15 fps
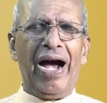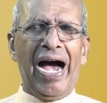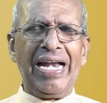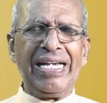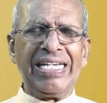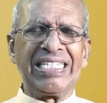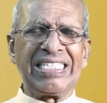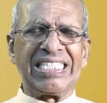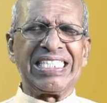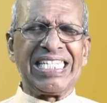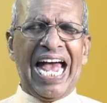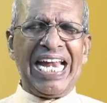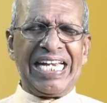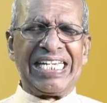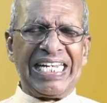
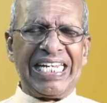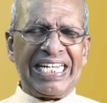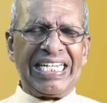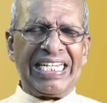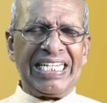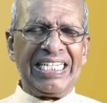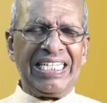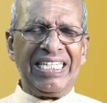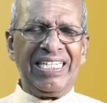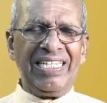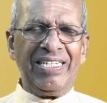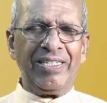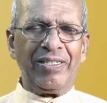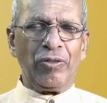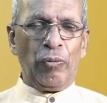understanding
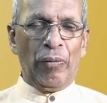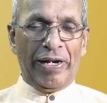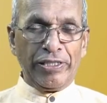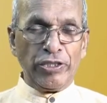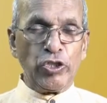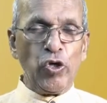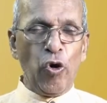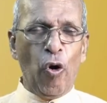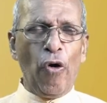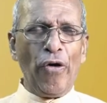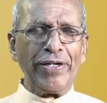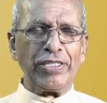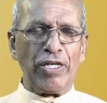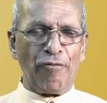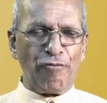to
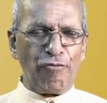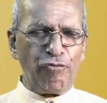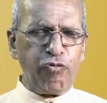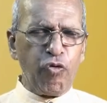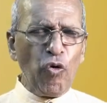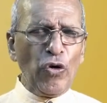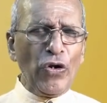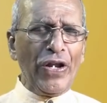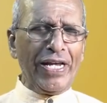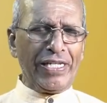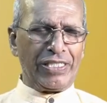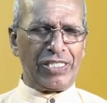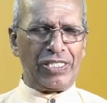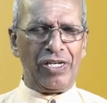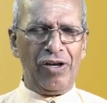enjoy the
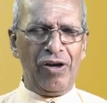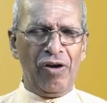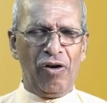fullness